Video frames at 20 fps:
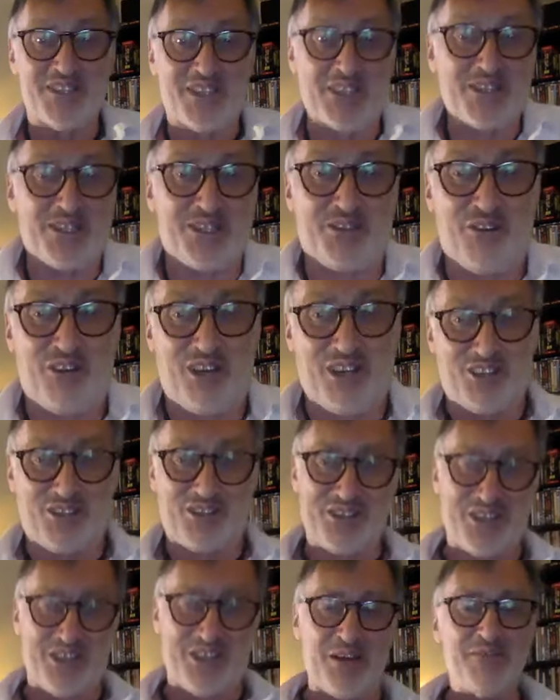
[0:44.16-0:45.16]
So that's quite a
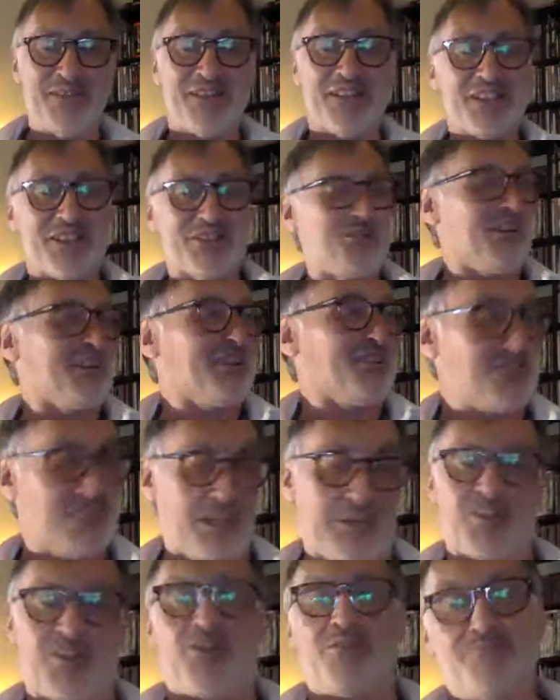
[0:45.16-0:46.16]
long time, quite a long
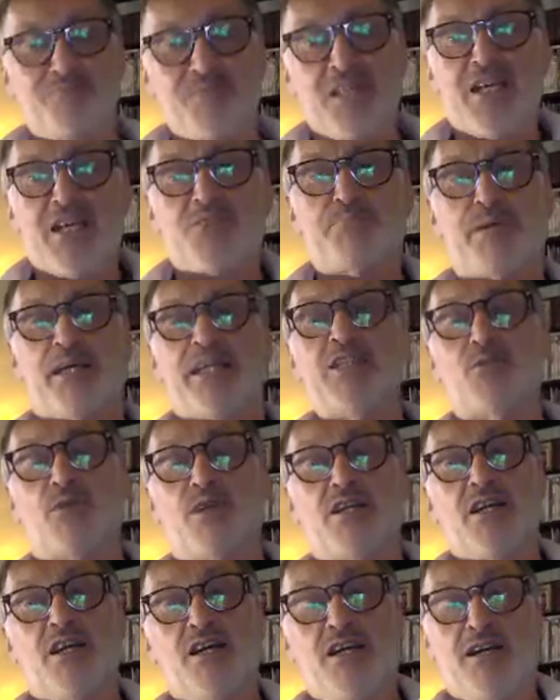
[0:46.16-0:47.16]
time ago. But
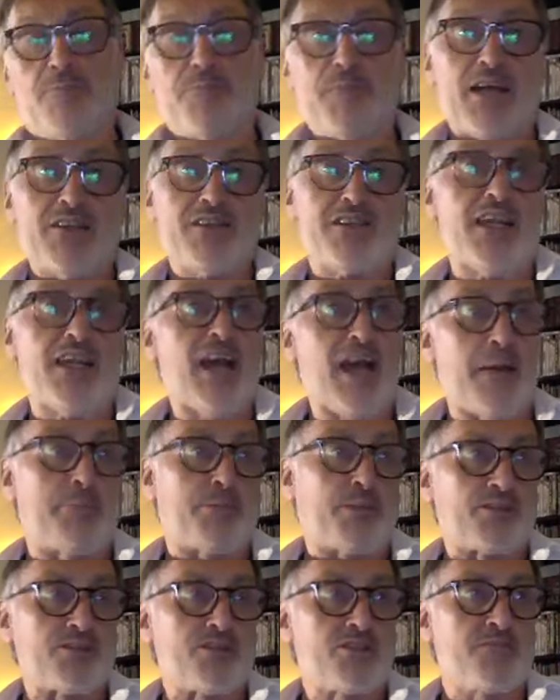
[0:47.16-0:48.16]
anyway, um, as it
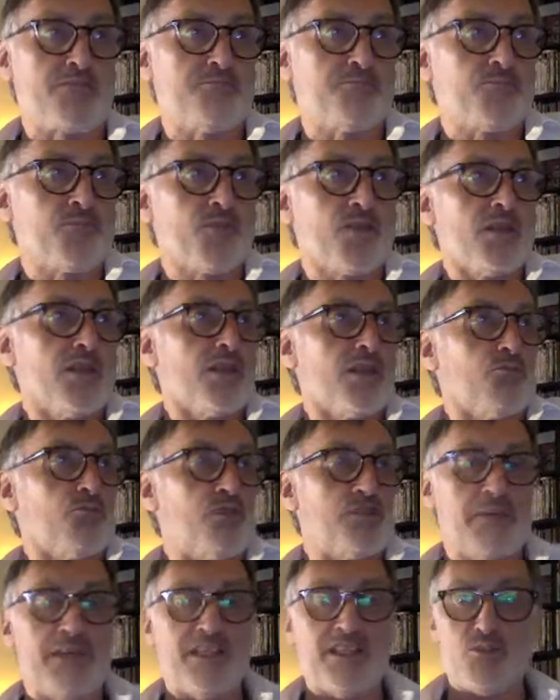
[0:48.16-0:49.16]
happened,
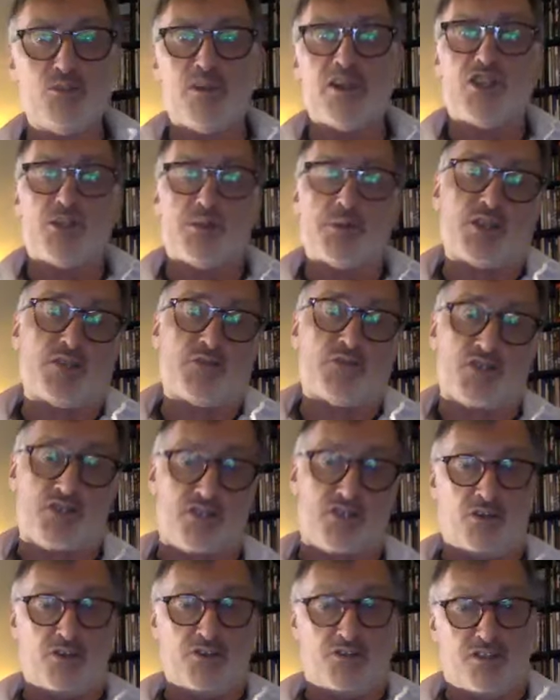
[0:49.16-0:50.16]
we made arrangements for this
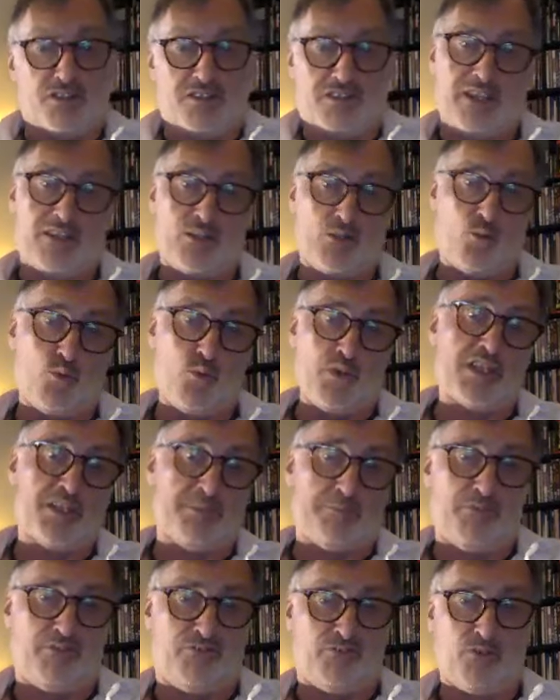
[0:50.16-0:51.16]
concert, and a
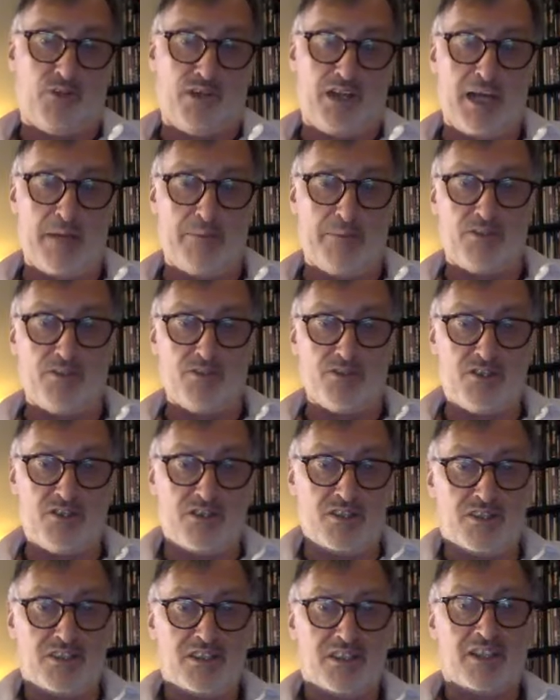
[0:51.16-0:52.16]
week before it happened,
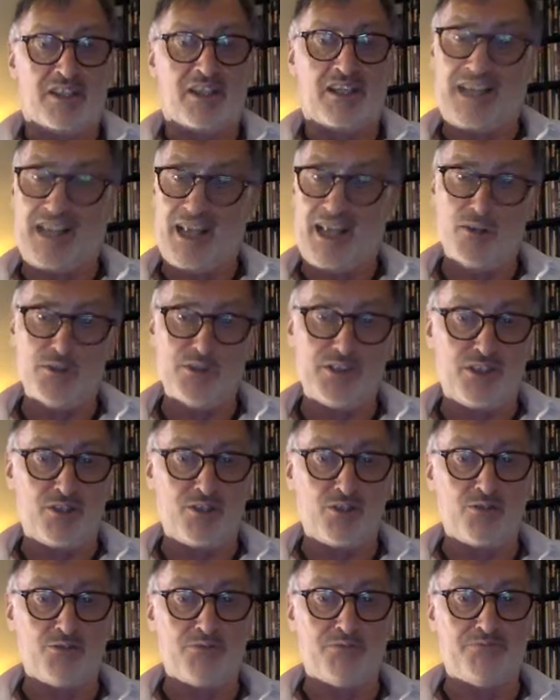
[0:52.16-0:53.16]

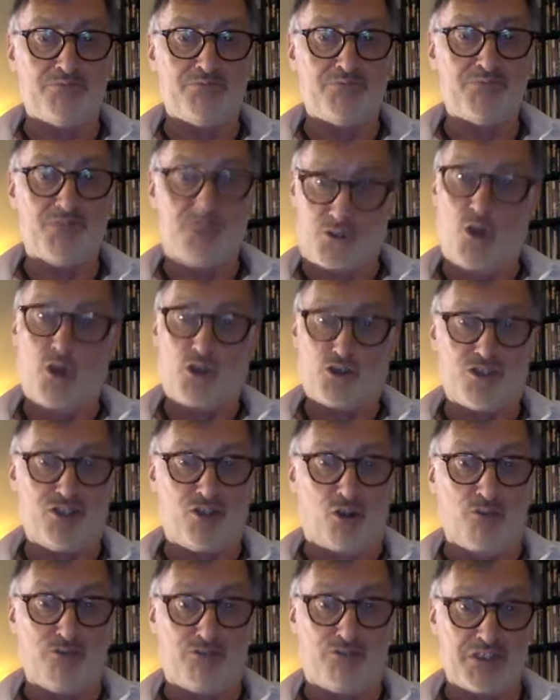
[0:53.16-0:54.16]
Claudio got
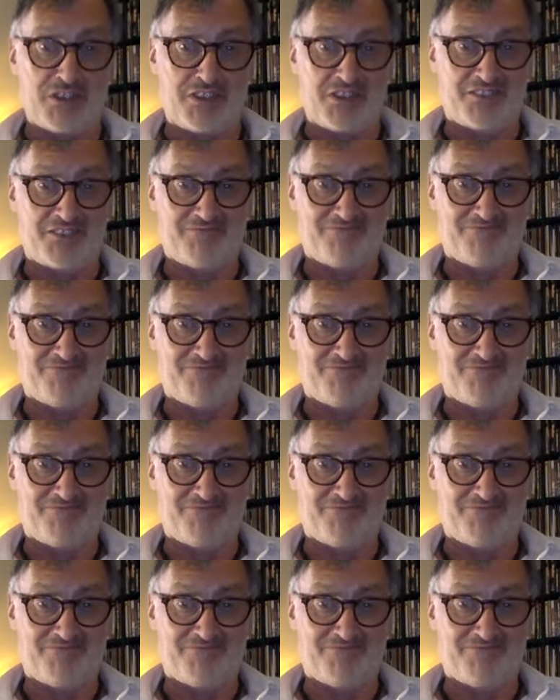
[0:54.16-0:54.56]
COVID.